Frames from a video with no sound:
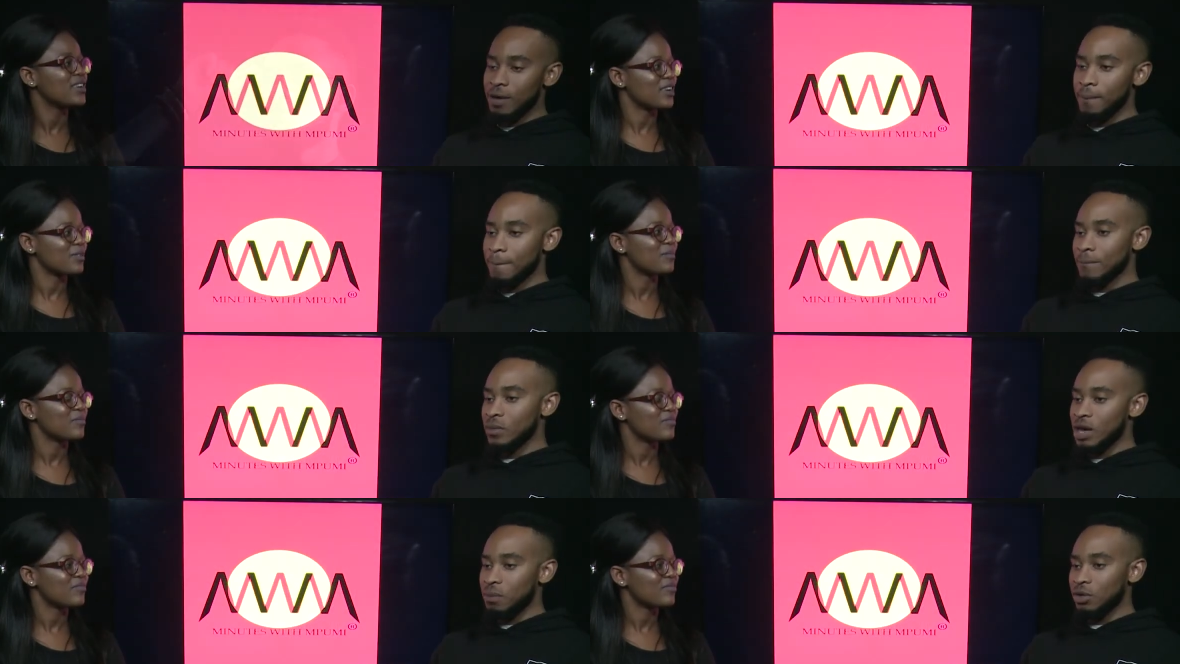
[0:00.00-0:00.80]
Speaker 1: yeah.
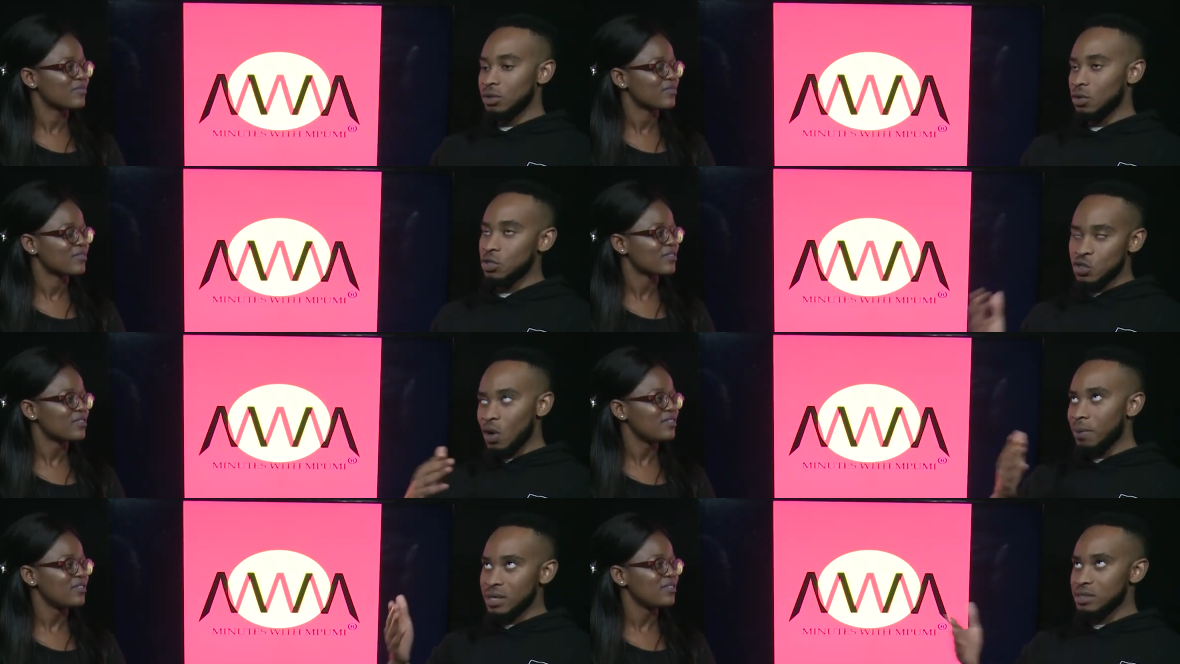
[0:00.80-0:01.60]
Um, but
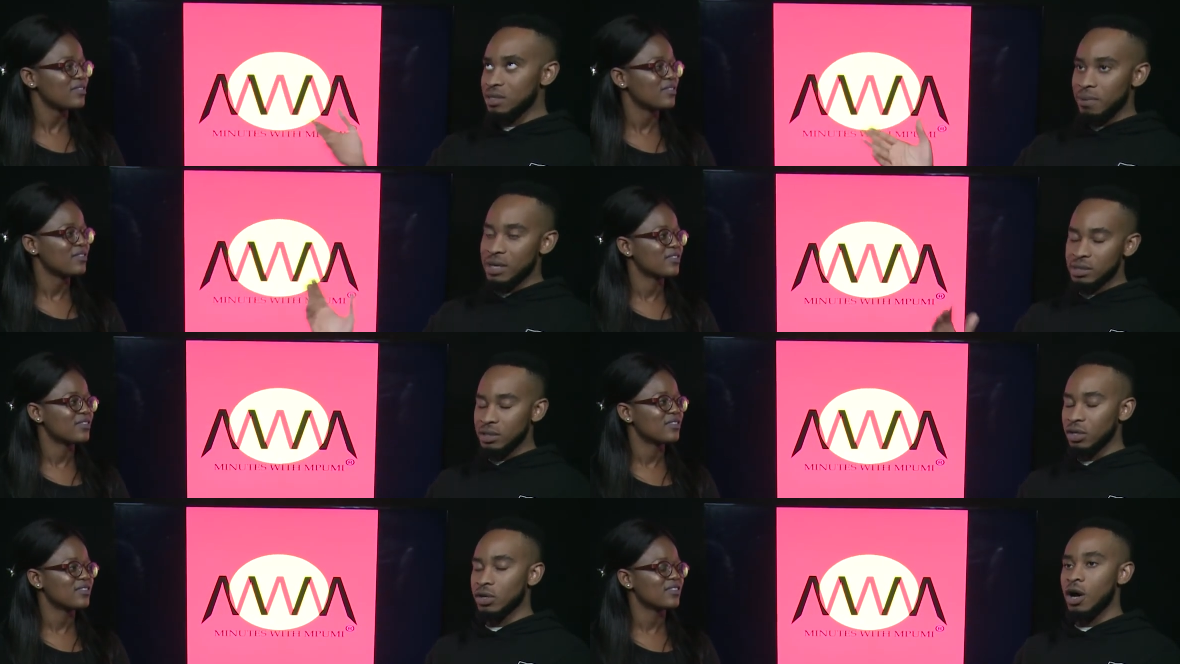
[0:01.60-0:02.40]

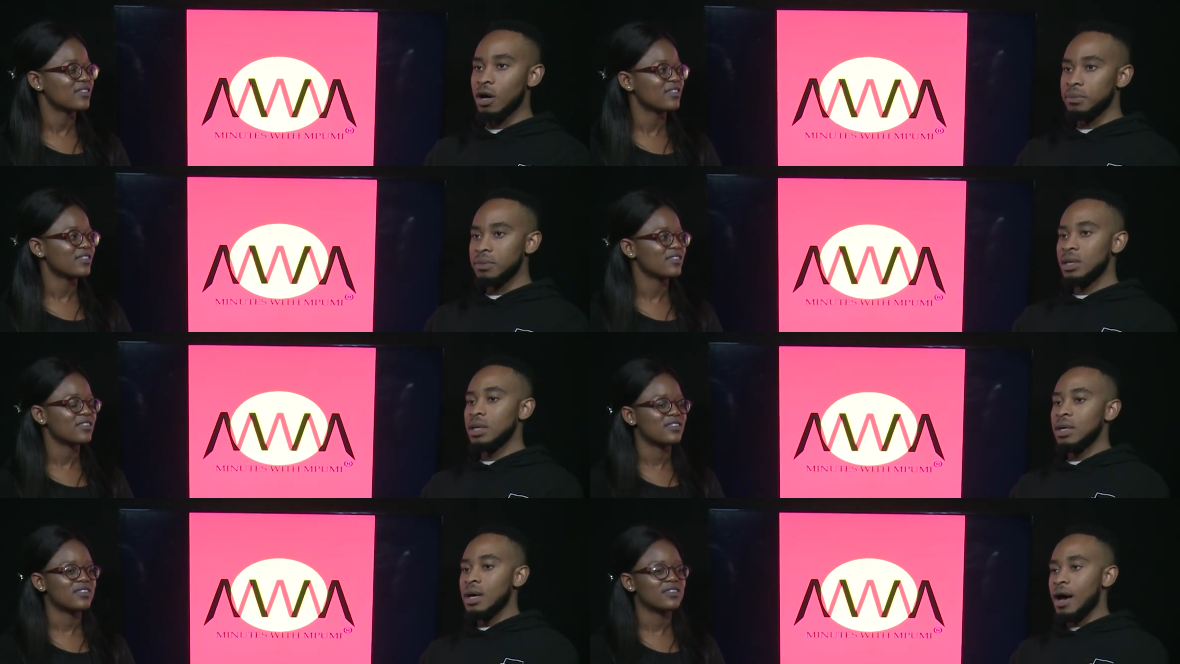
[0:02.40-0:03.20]
otoabasibasi.com.
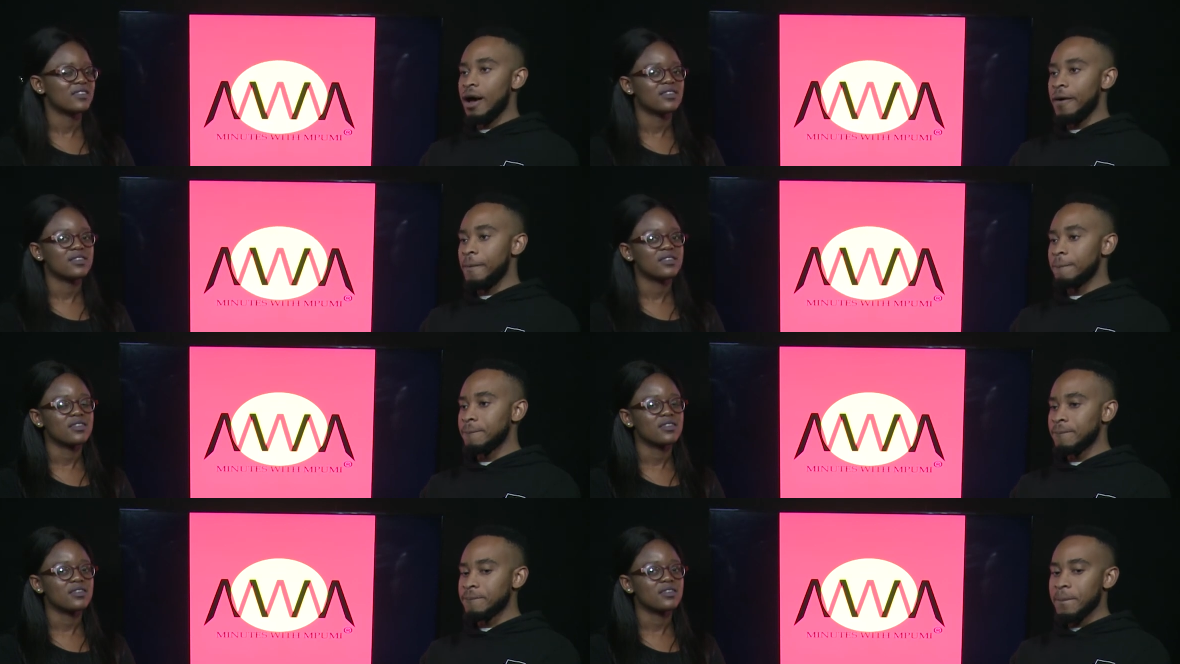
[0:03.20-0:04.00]

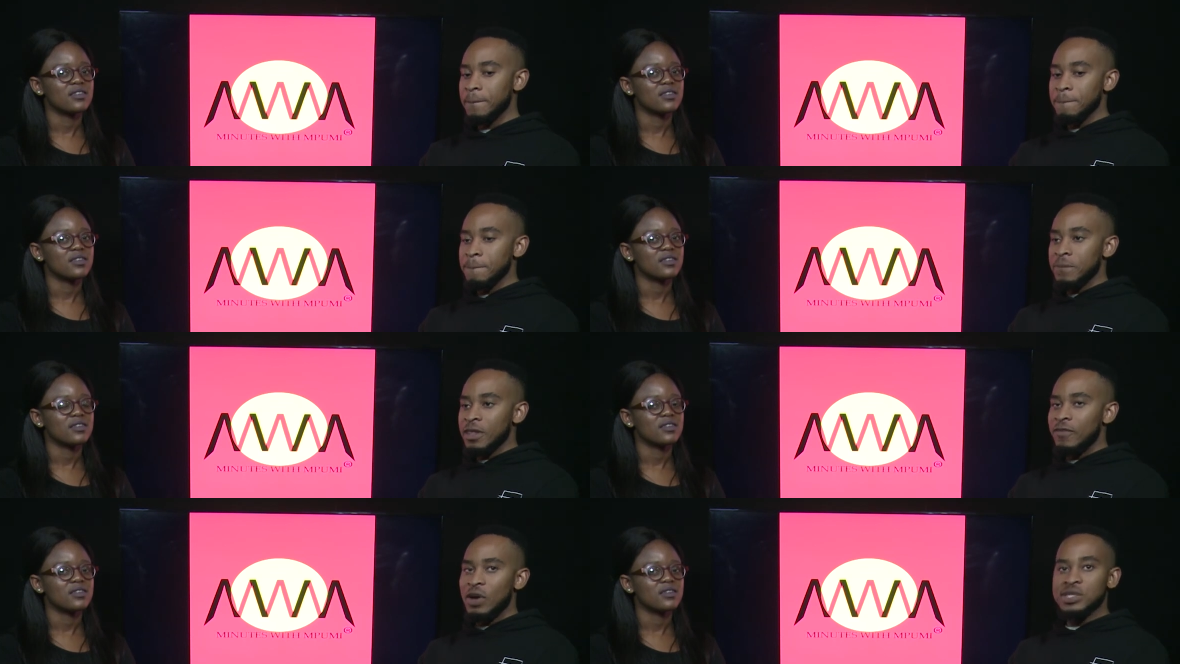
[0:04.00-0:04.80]
Um,
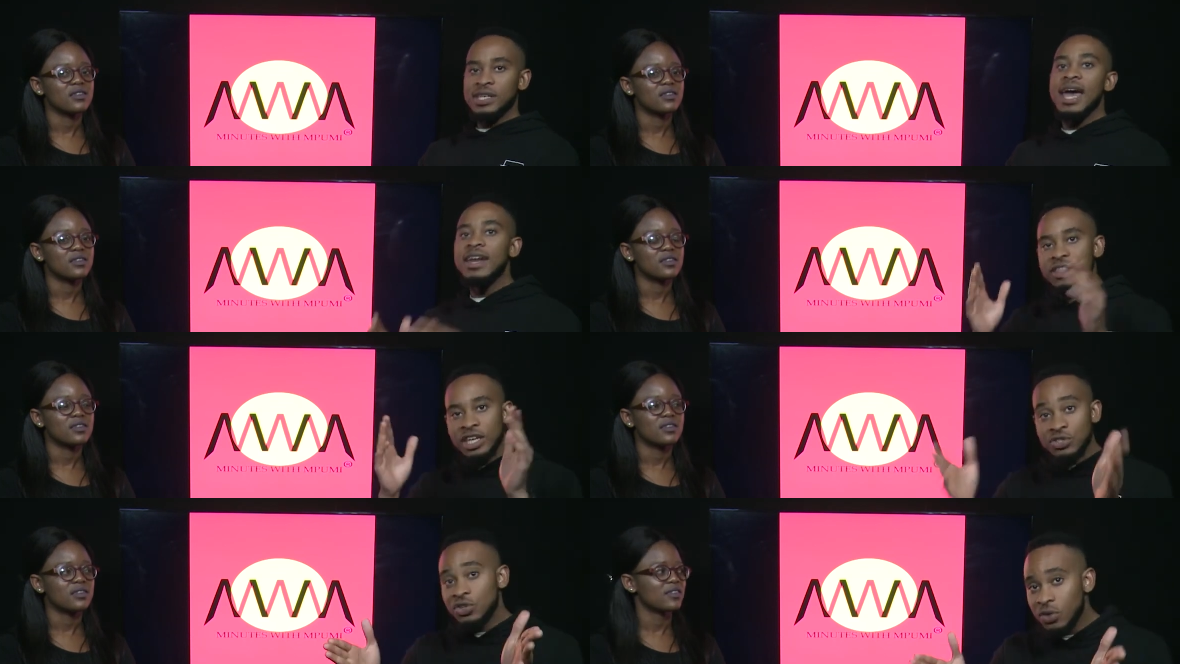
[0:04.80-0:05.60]
if I would say anything
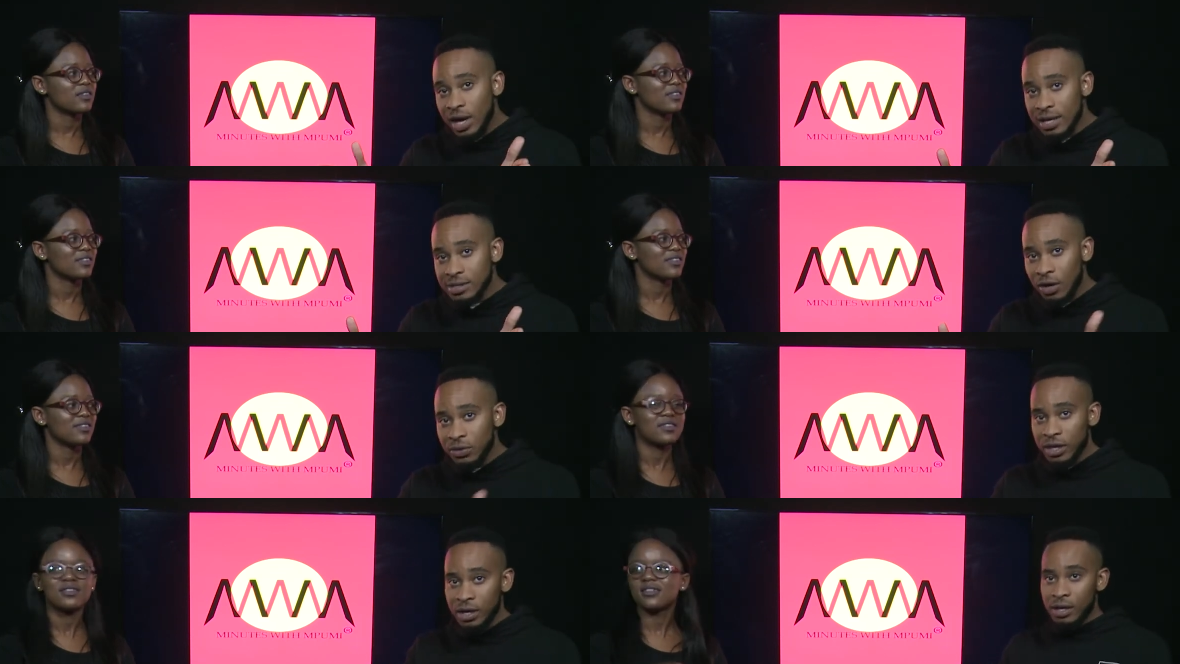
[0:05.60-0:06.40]
to you guys out
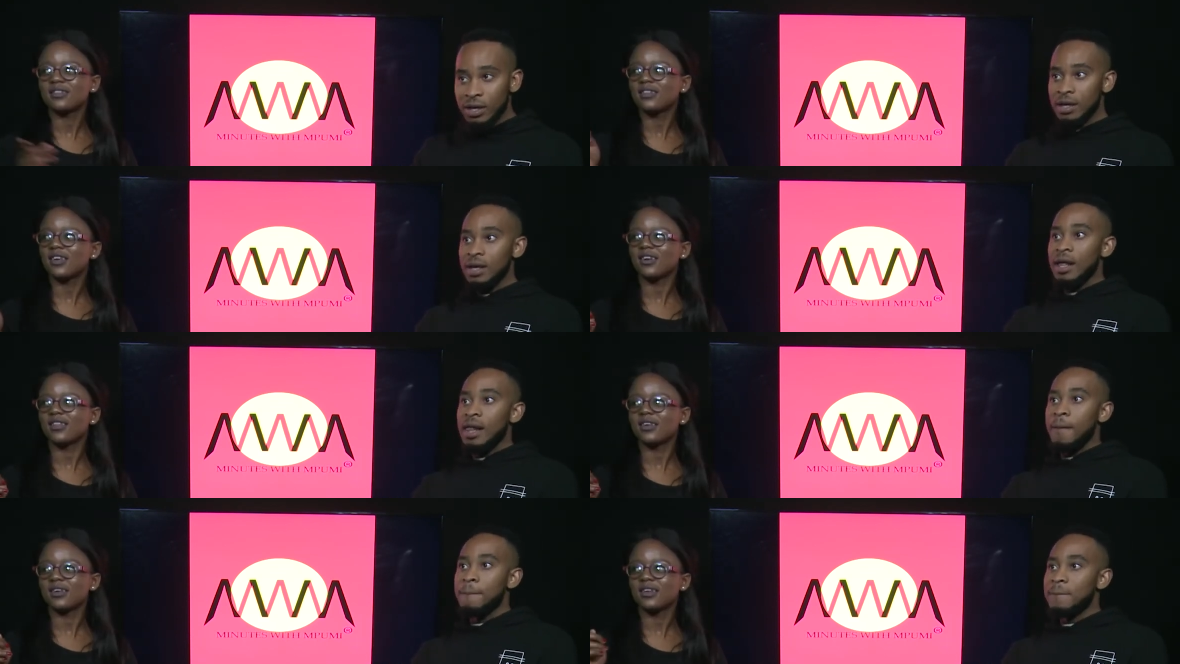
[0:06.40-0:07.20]
there,
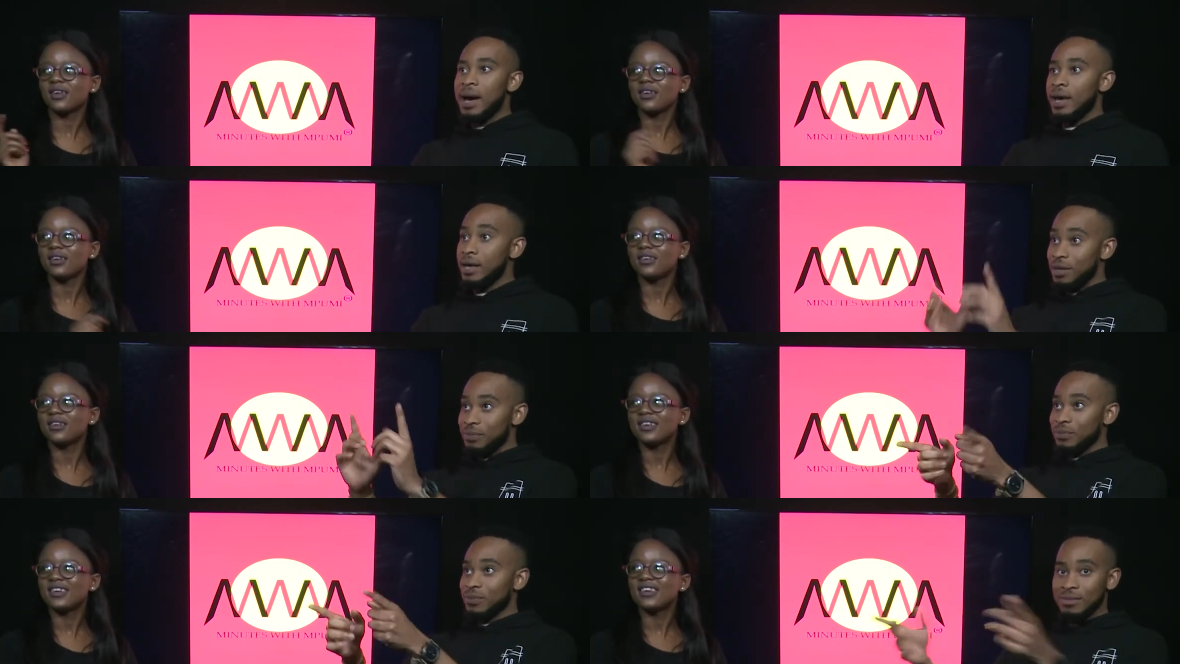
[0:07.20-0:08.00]
my
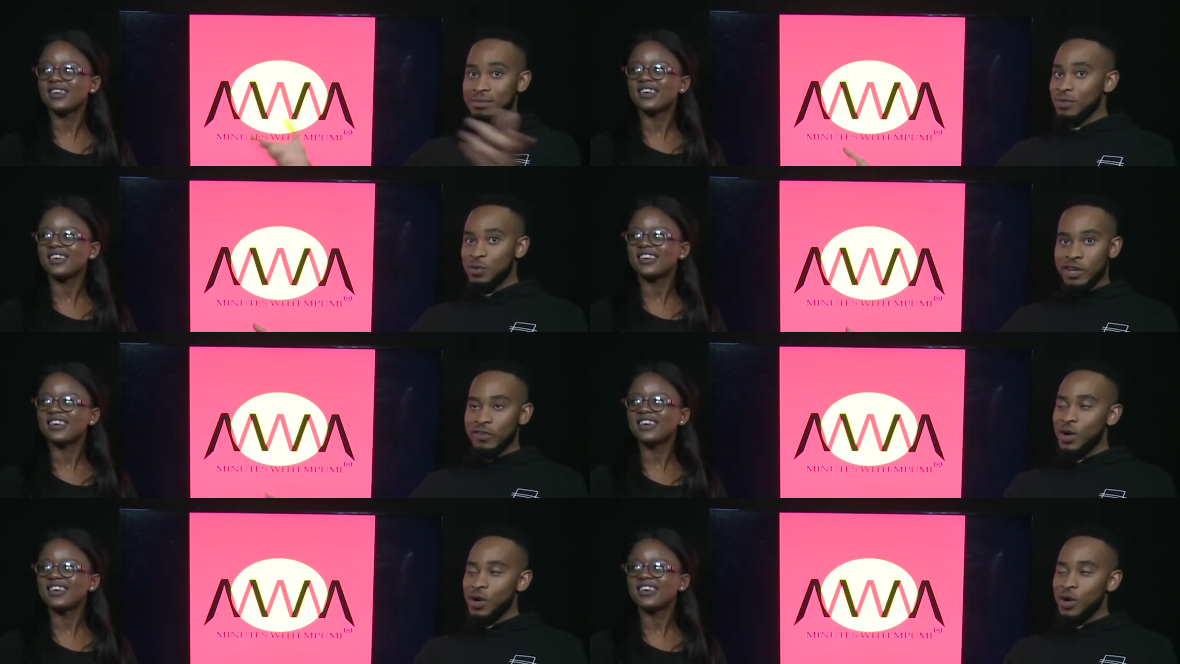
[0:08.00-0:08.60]
whichever